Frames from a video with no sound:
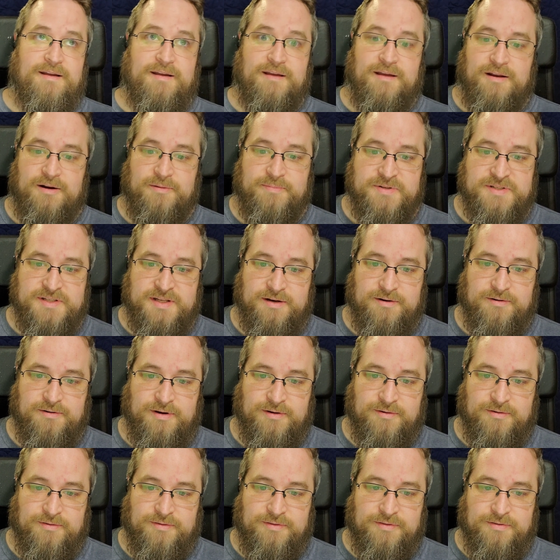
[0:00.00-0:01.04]
I 100%
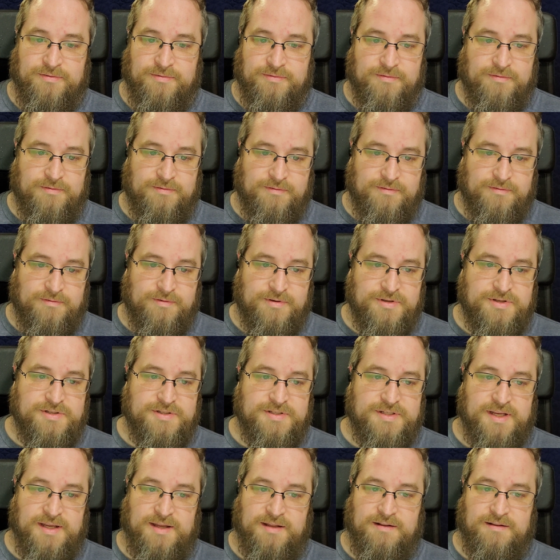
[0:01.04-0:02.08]
agree with what you're
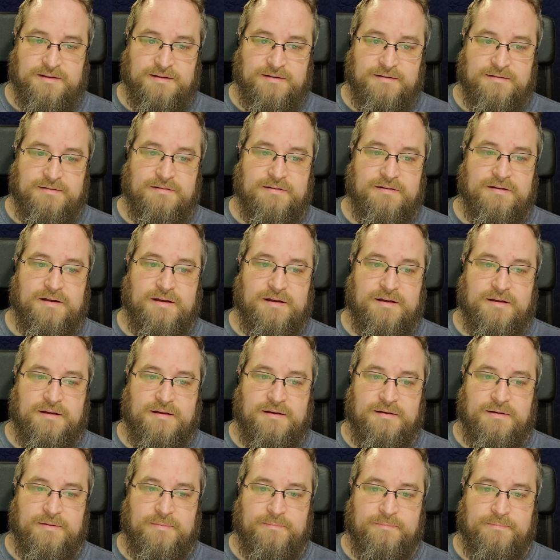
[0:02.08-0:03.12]
saying there.
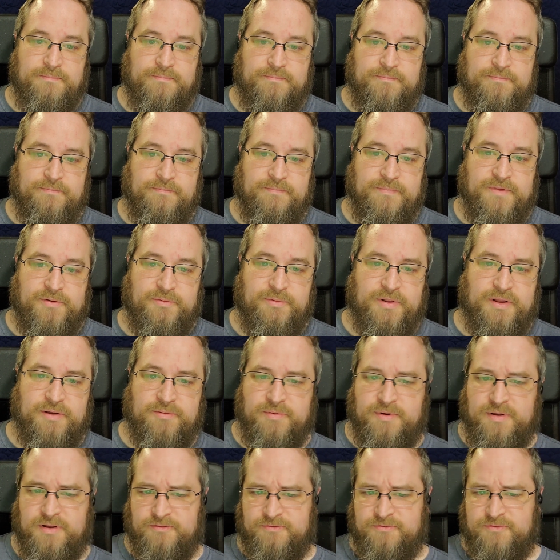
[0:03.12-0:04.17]
It really
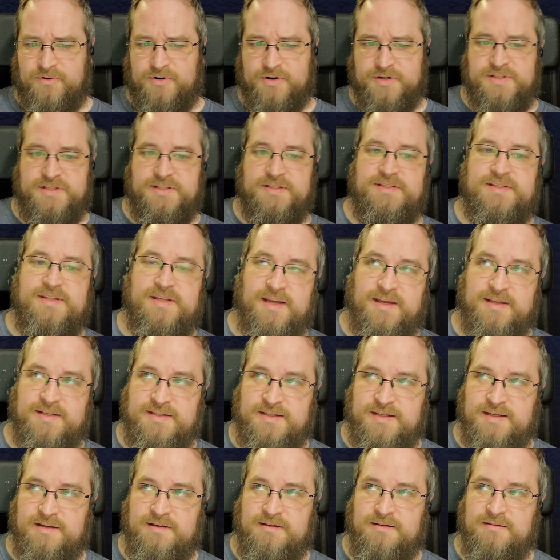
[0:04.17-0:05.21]
reinforces the
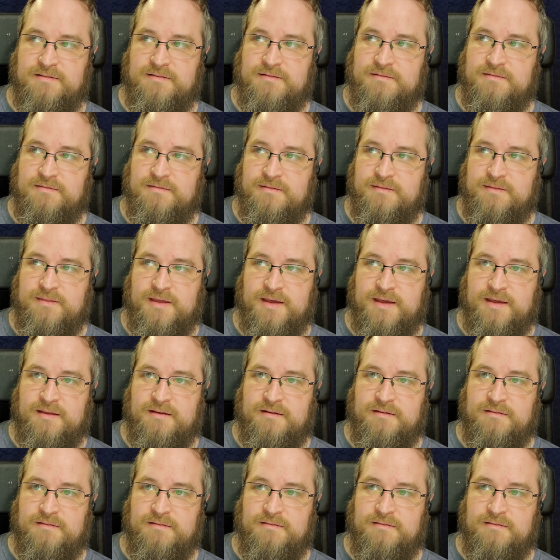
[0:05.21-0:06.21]
idea that